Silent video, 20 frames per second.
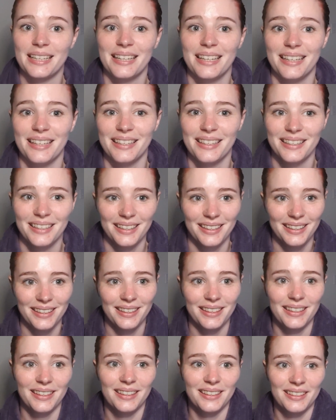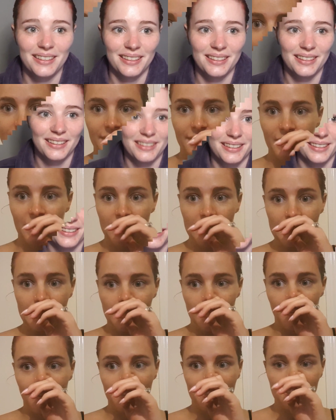Loompa.
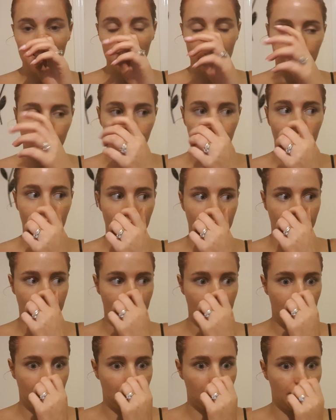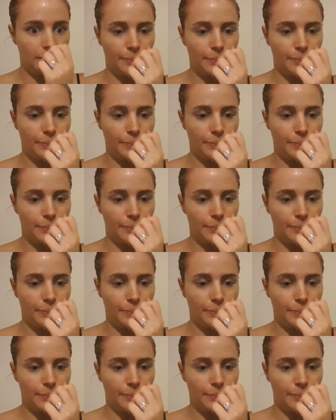So it is currently